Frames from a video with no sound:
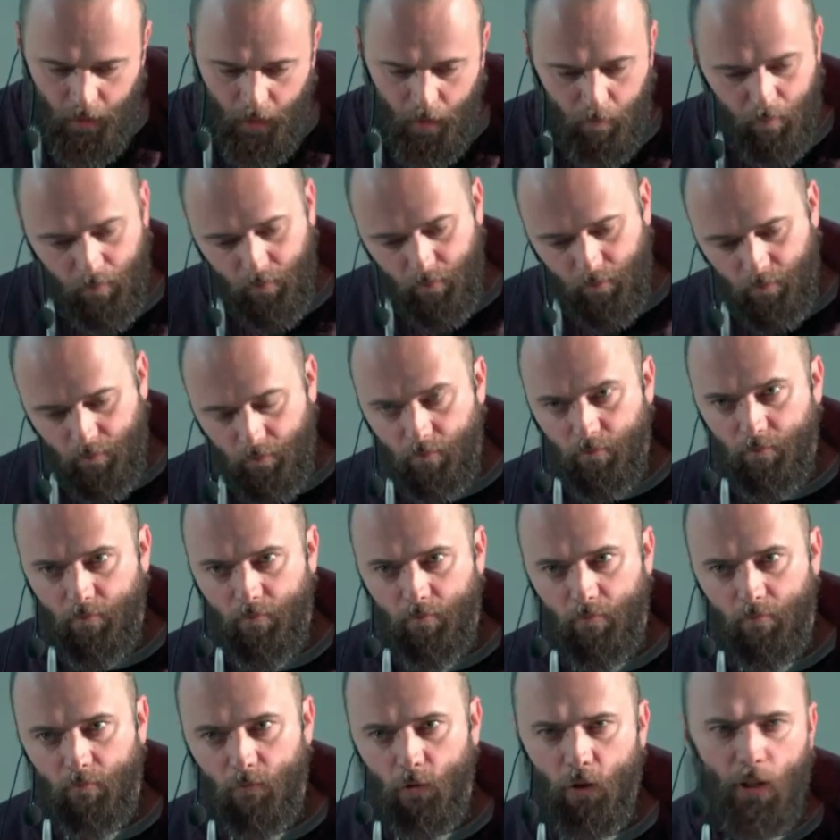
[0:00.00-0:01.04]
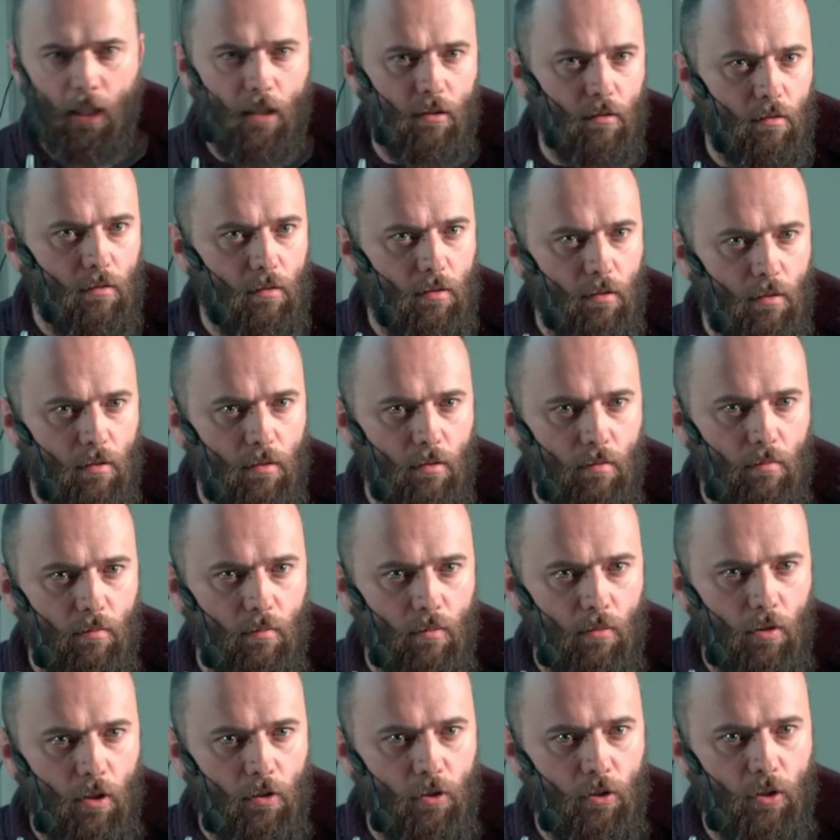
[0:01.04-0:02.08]
Yeah. Was that
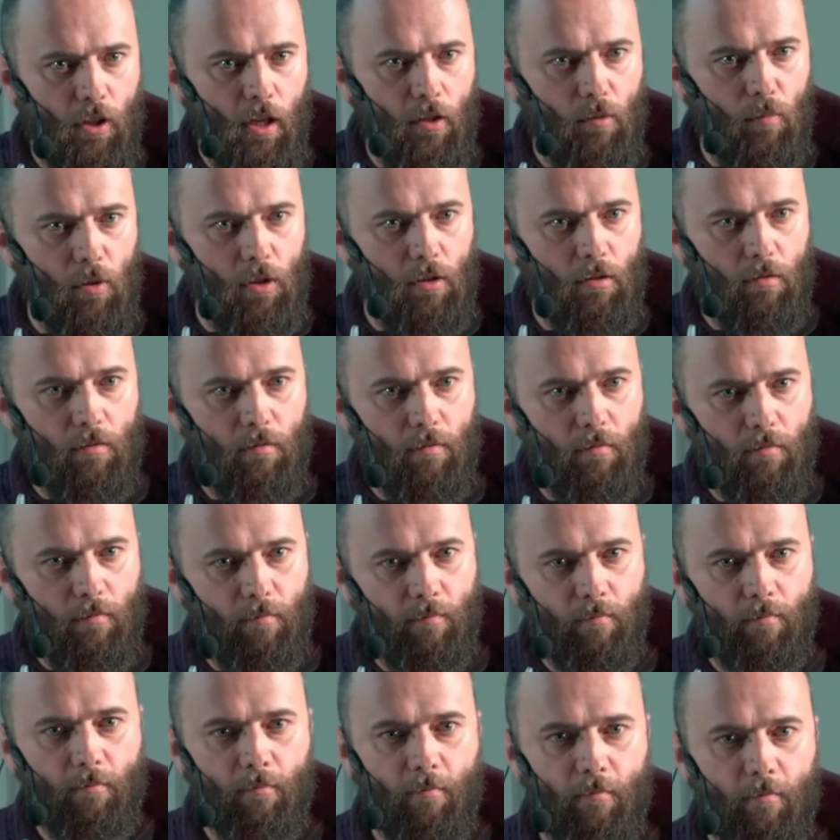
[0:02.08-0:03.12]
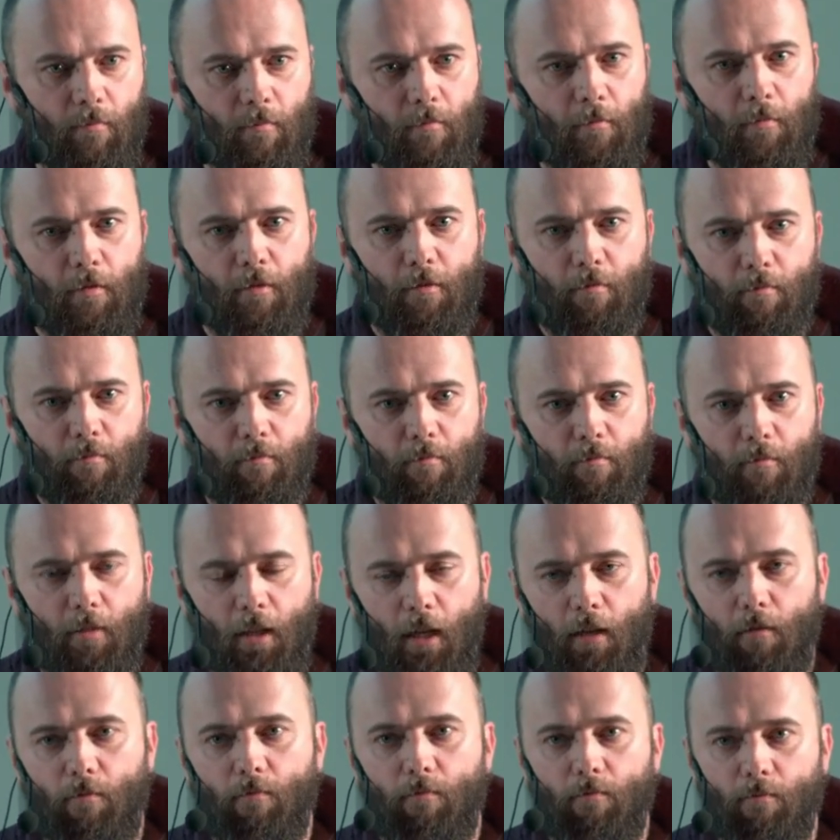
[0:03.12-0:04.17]
understandable?
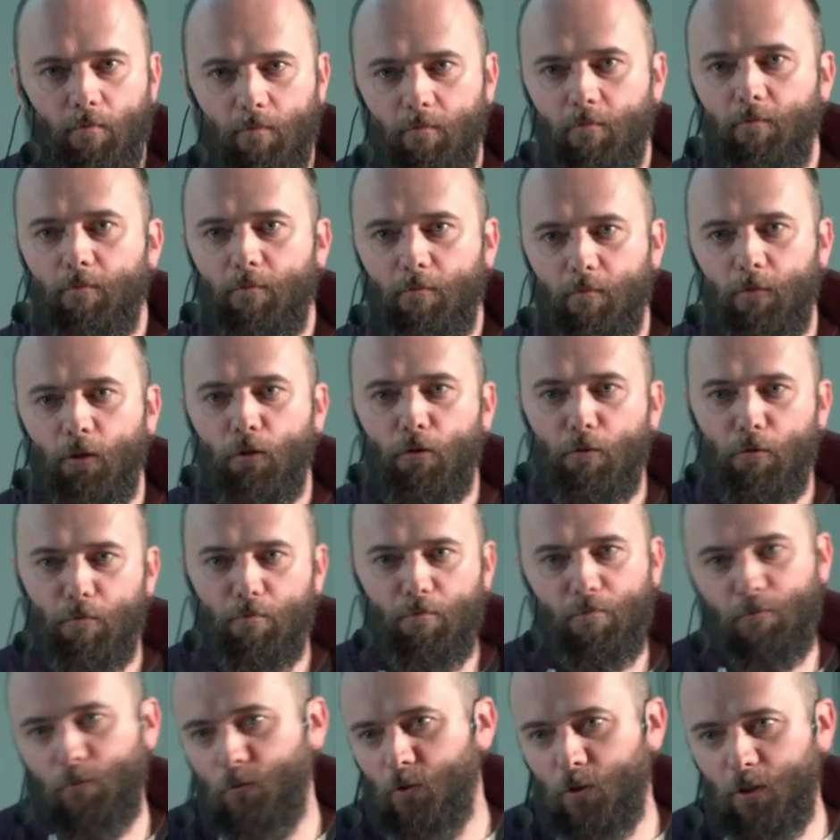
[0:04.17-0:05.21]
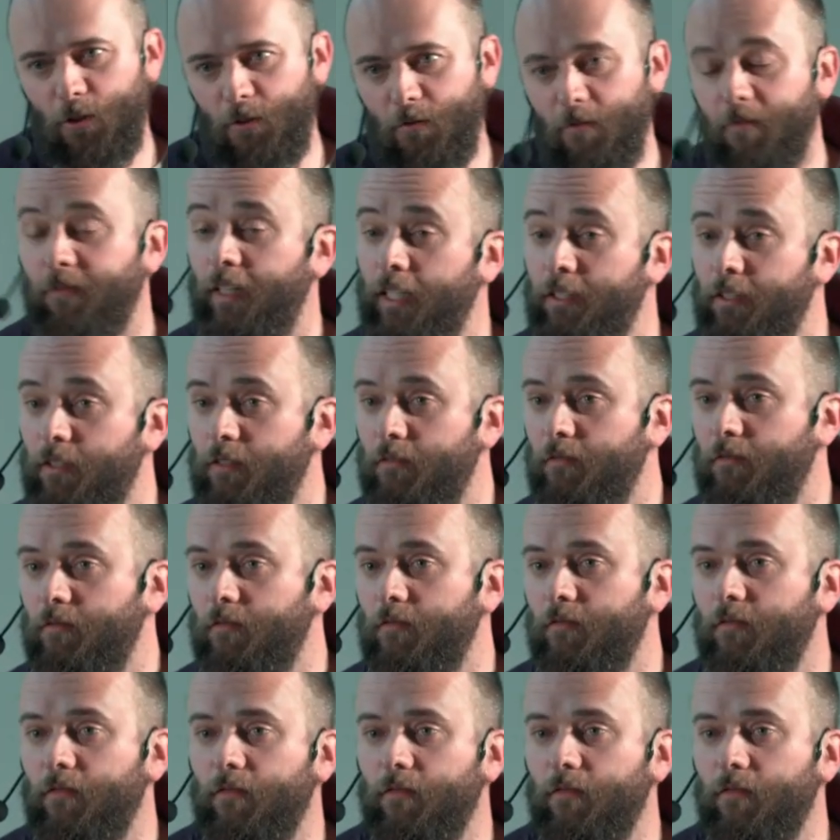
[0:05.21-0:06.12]
Yeah. It was, yes?